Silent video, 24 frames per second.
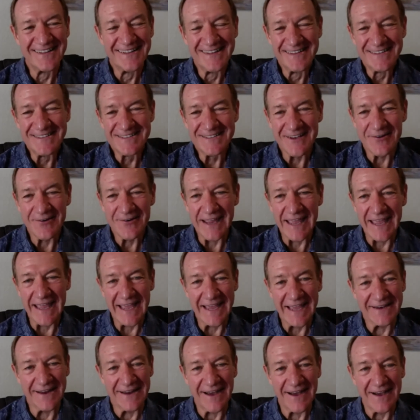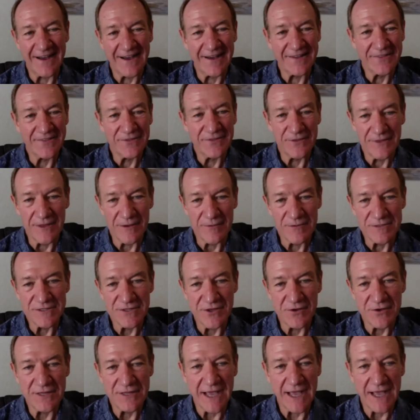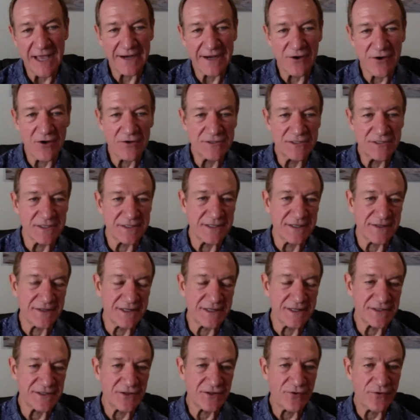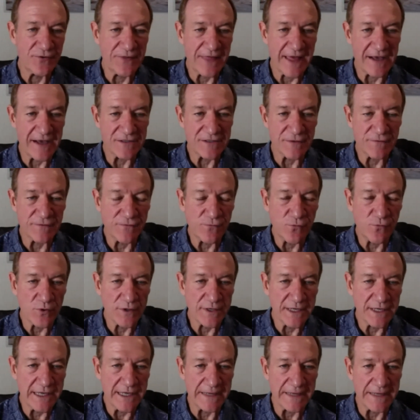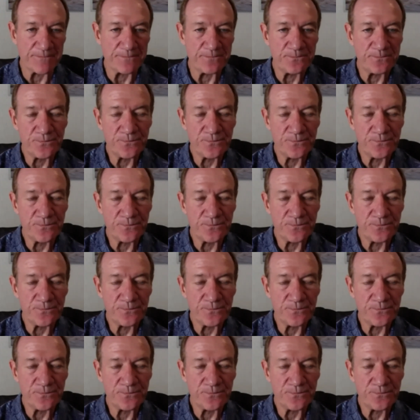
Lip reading: So again, there was no diagnosis, and this is 2014.